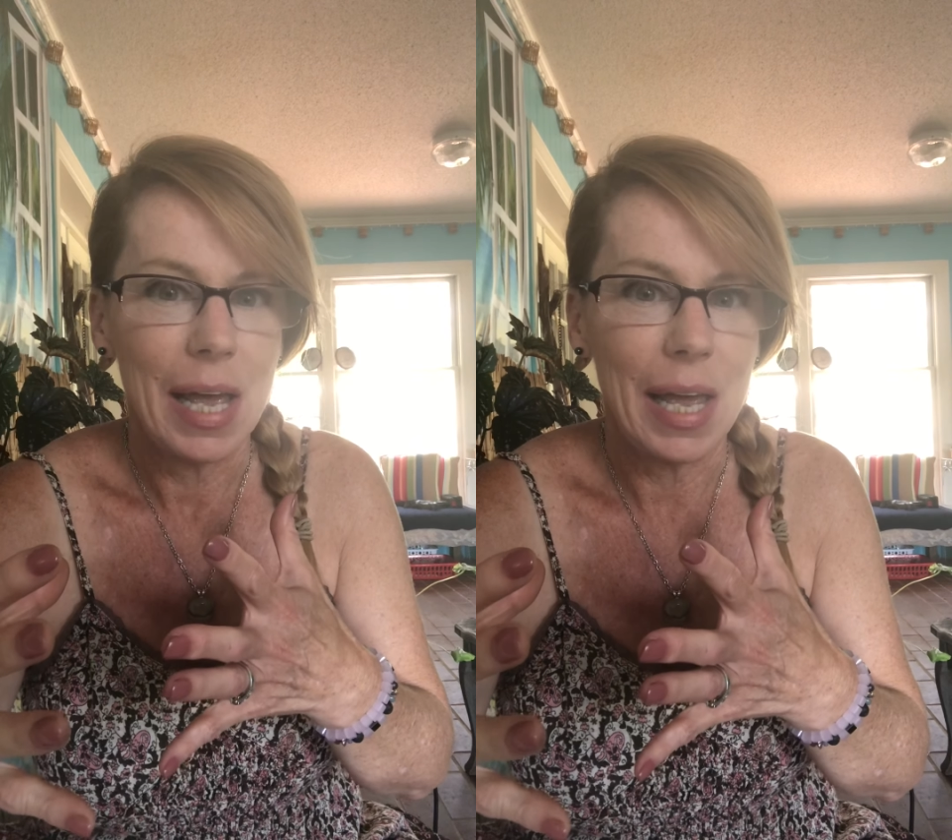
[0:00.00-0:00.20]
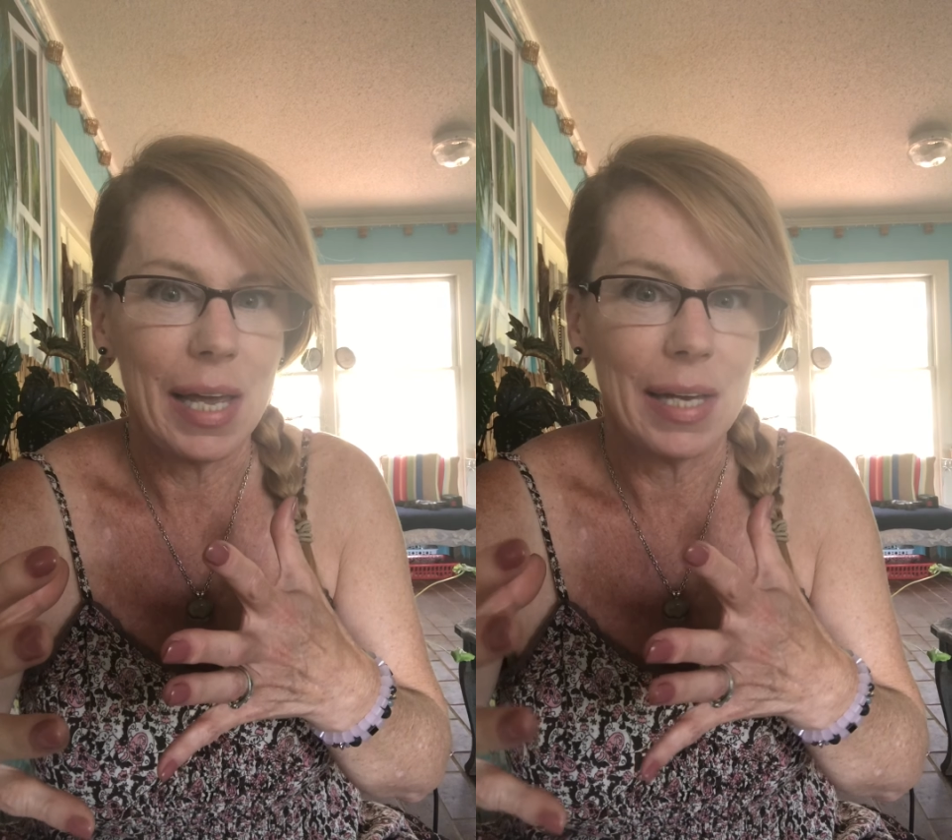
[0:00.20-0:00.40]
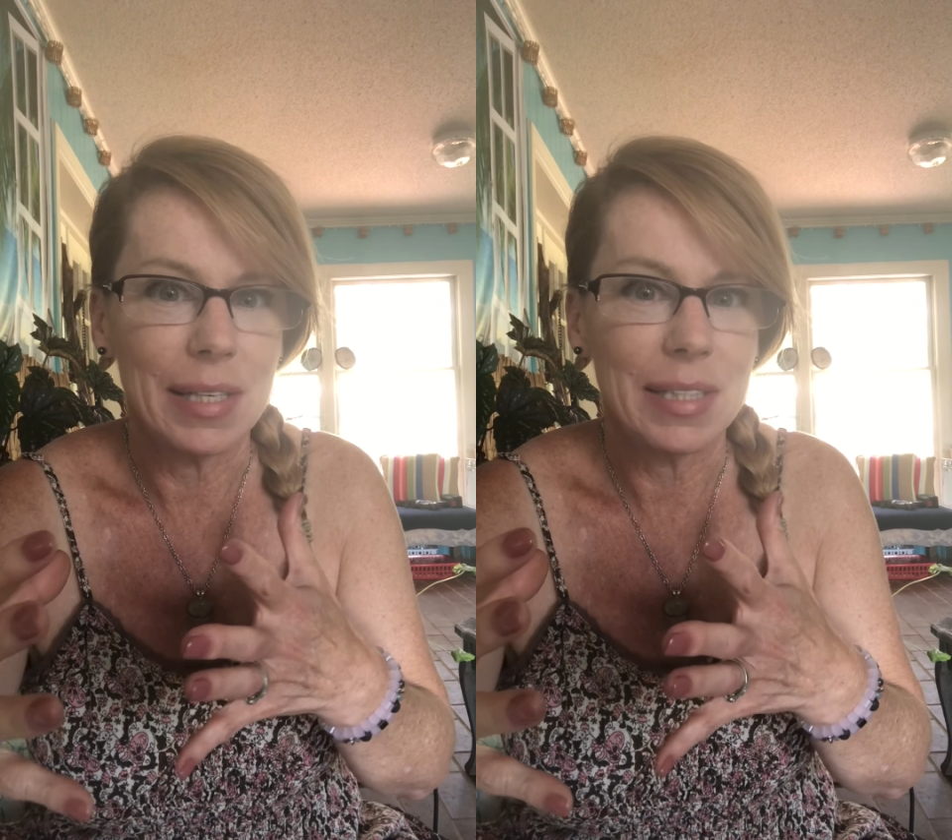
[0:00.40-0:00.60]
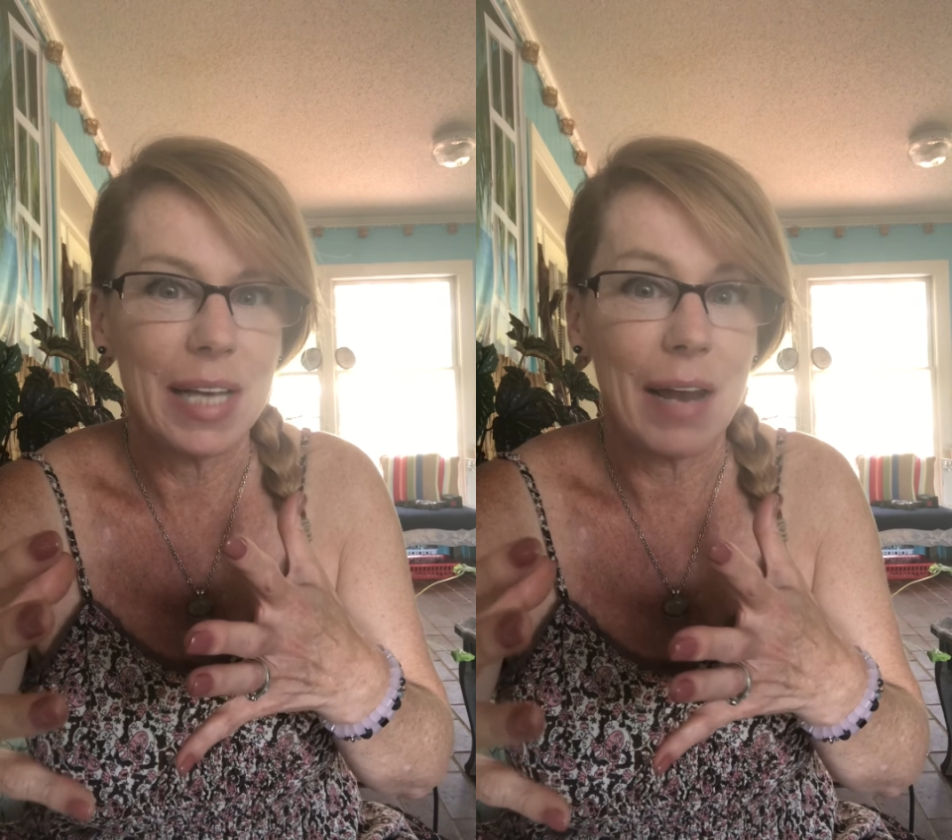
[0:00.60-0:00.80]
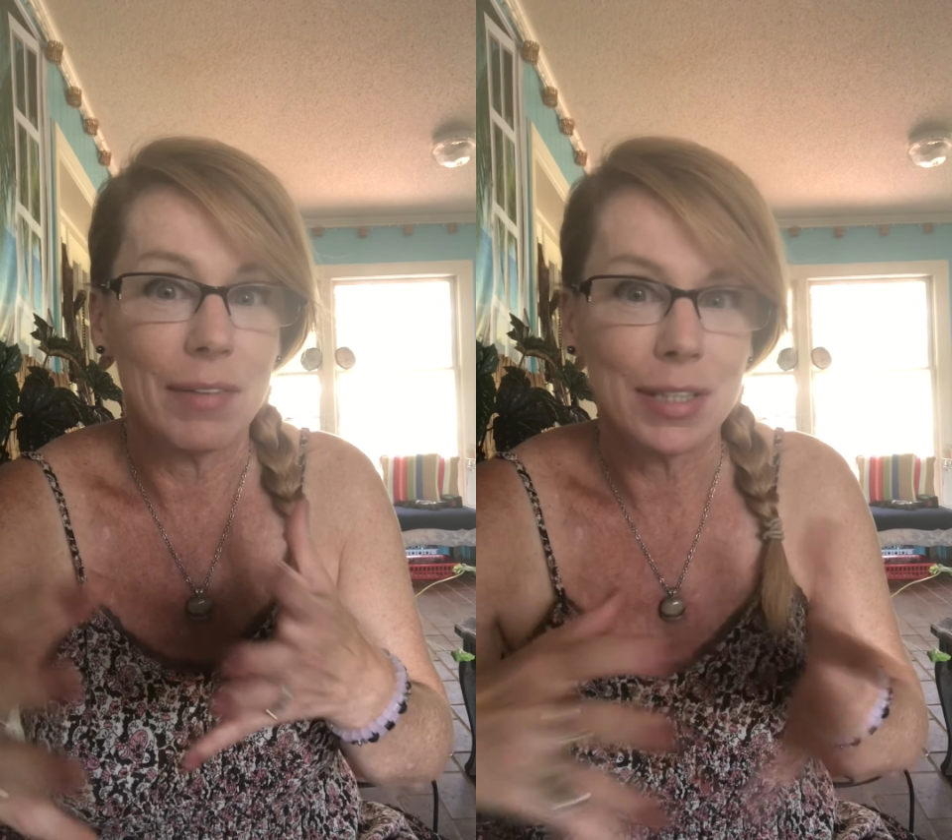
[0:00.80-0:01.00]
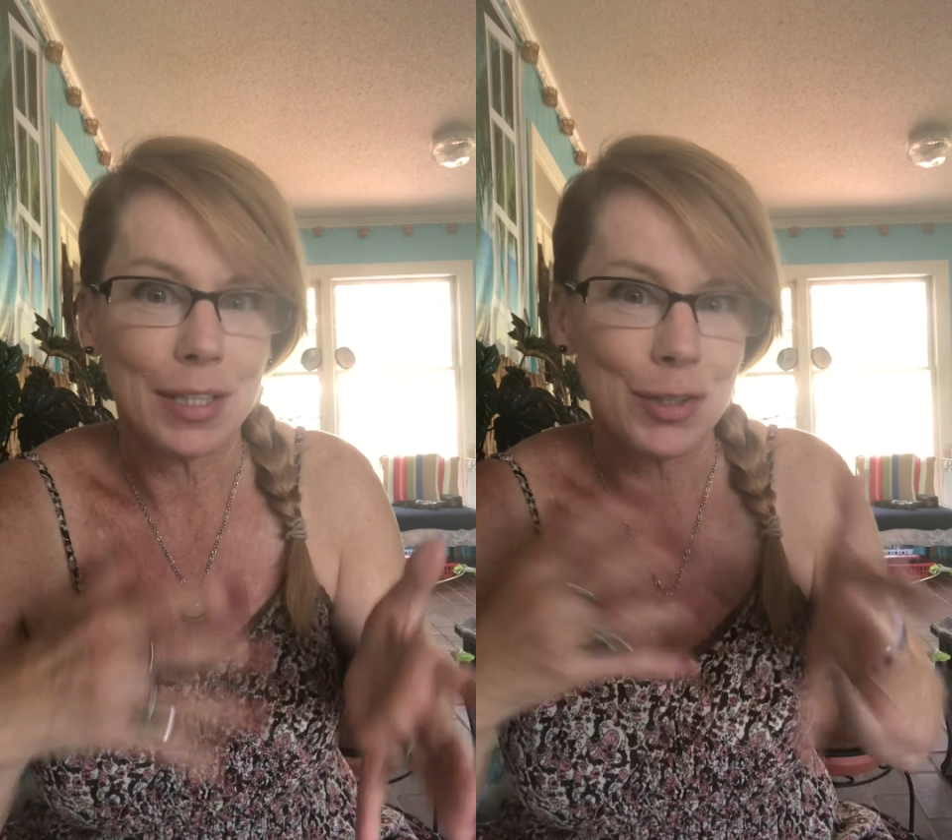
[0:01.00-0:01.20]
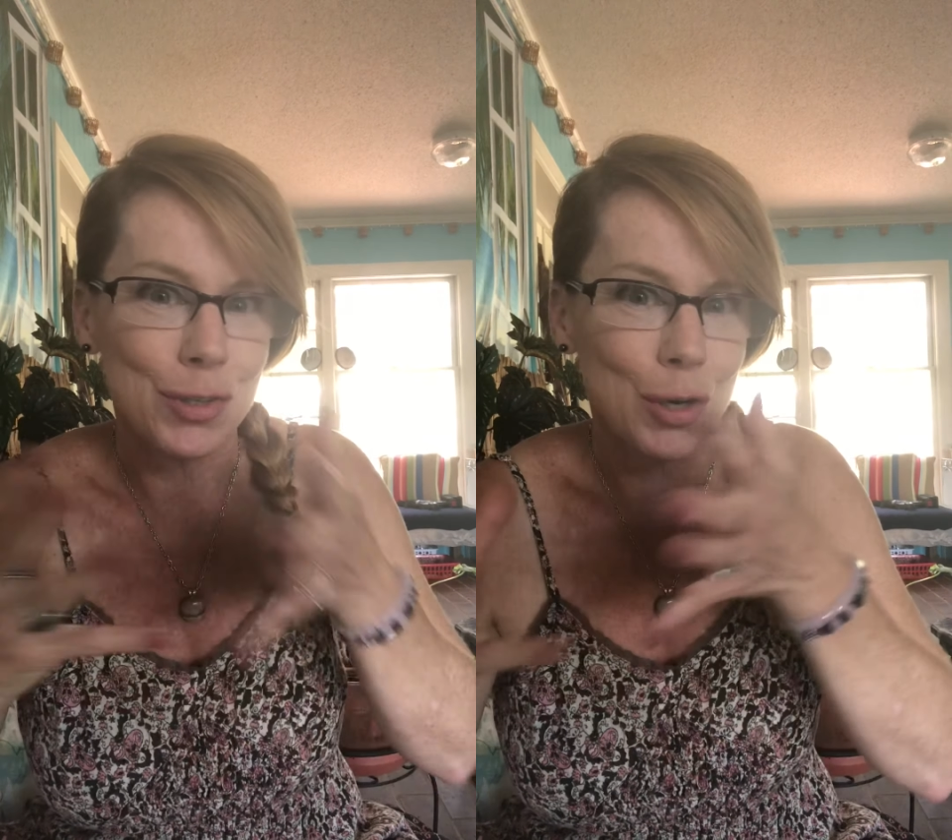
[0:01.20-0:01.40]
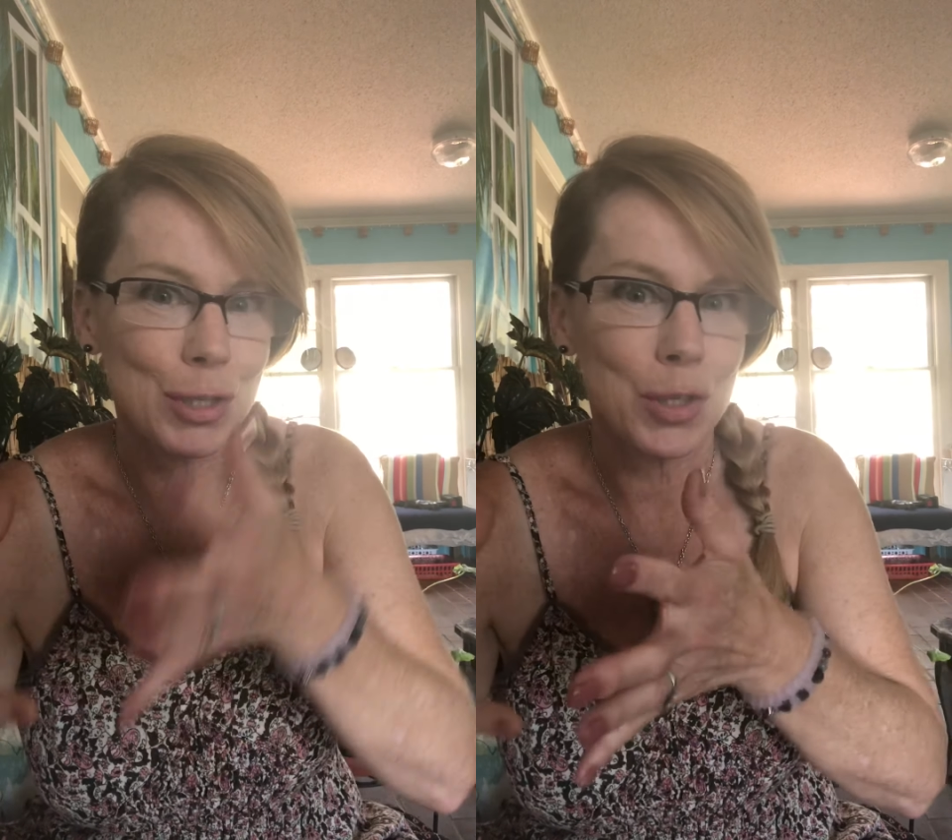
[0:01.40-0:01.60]
and everything
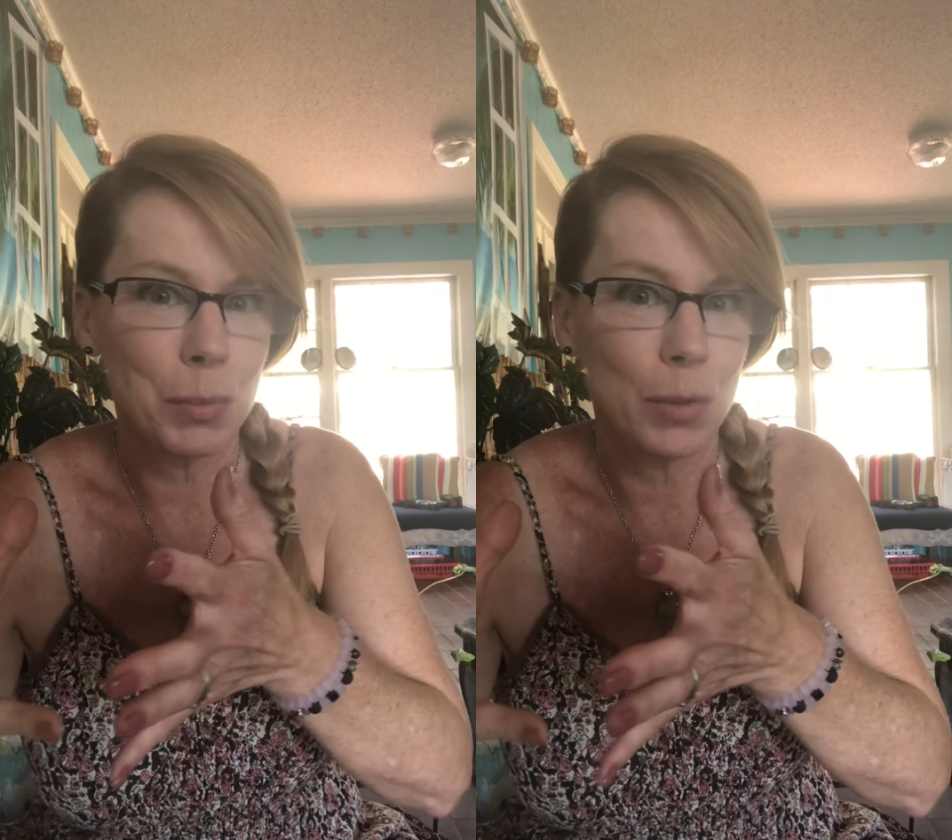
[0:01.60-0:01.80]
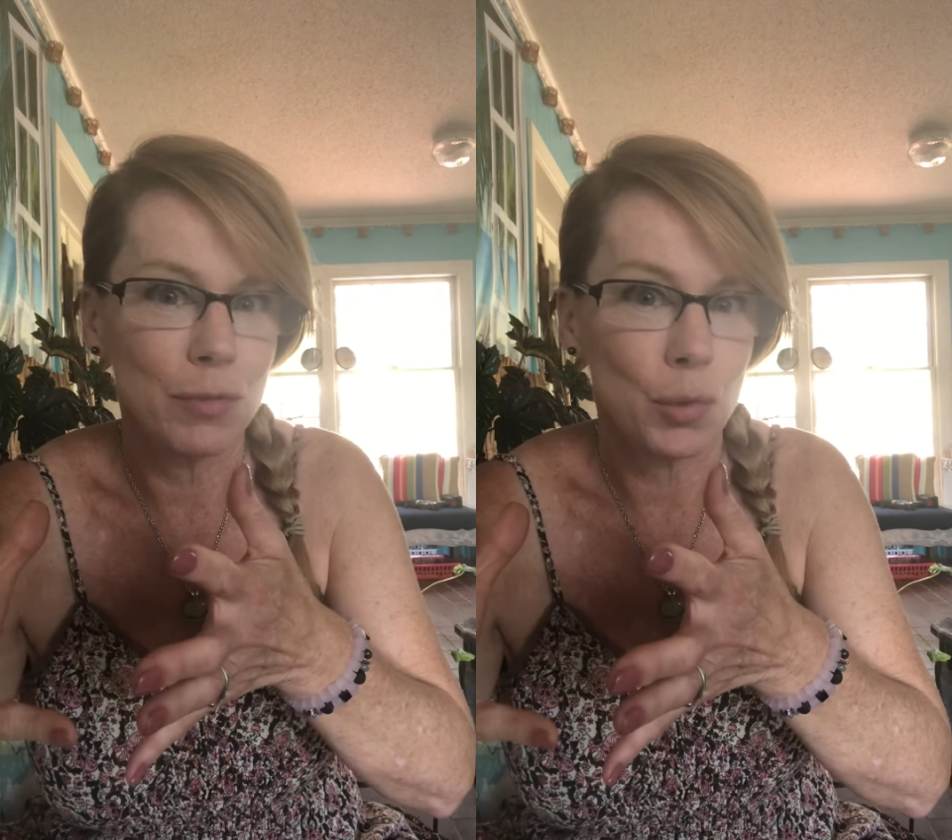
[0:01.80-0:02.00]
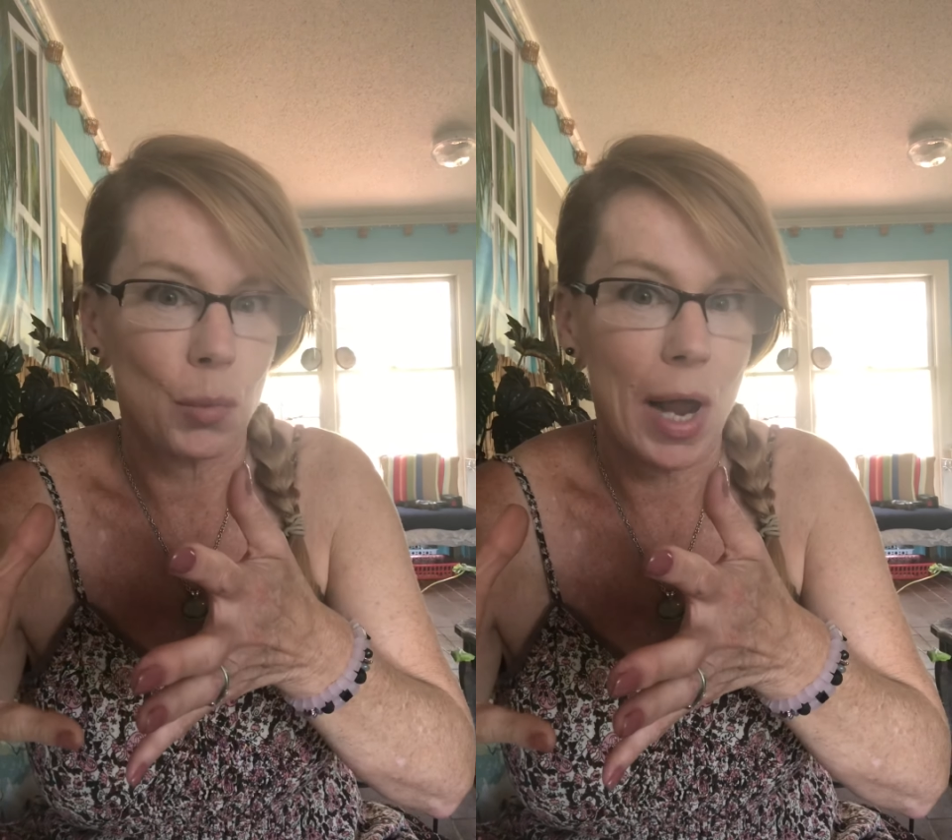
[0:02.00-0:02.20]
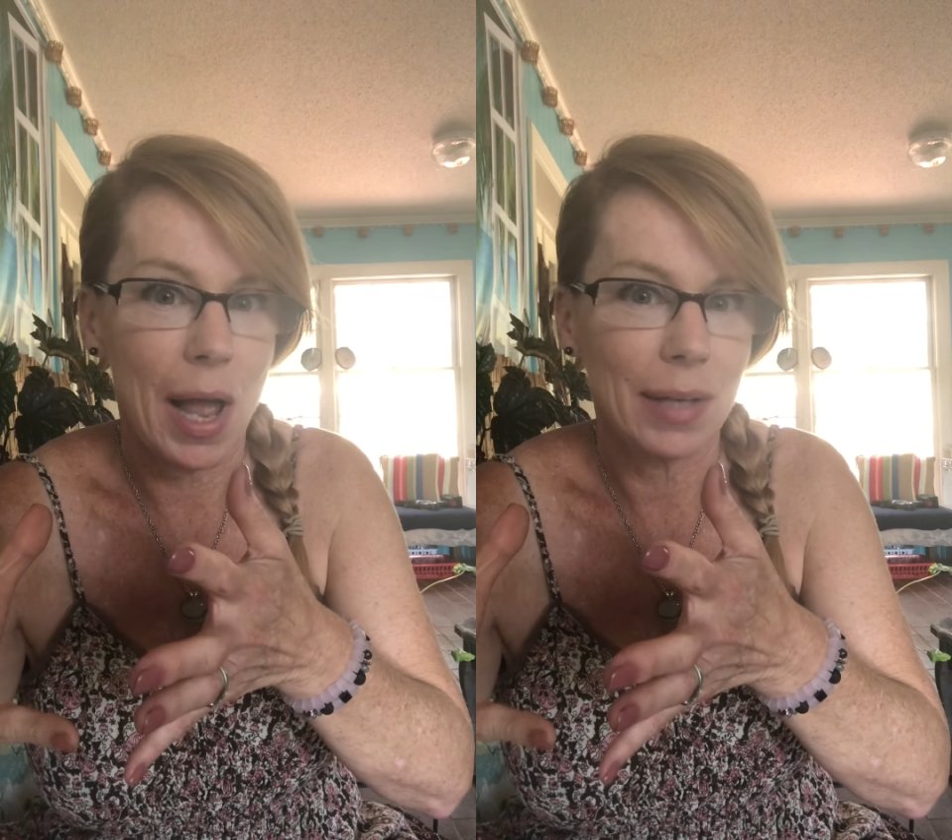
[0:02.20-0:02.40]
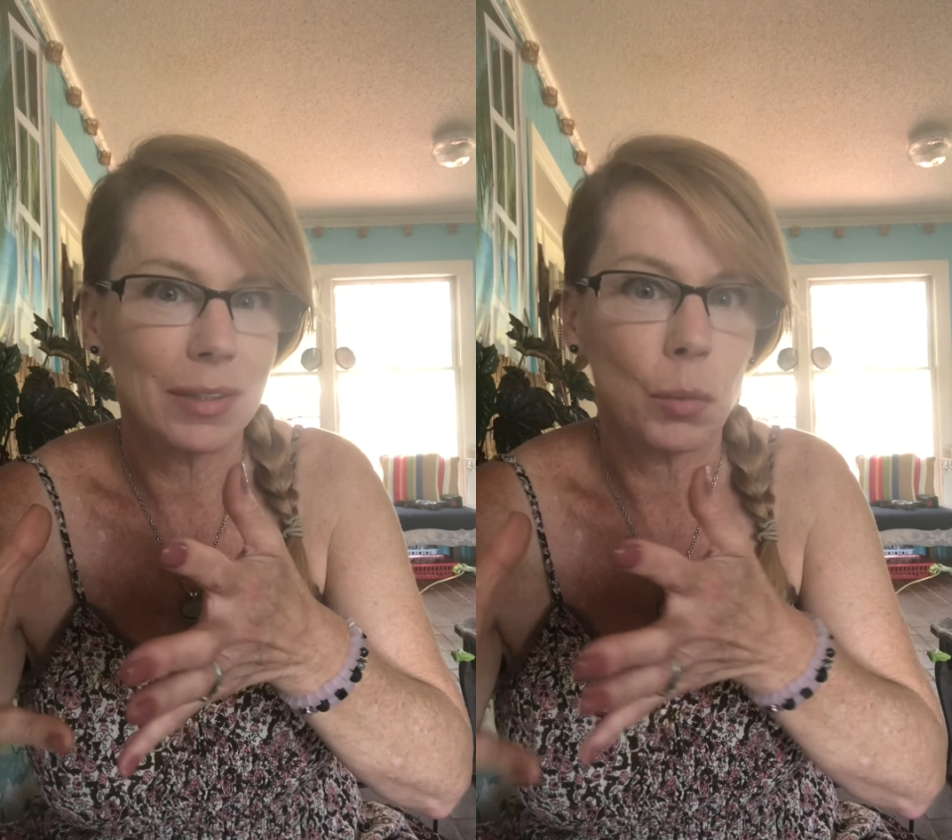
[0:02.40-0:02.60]
starts to move direct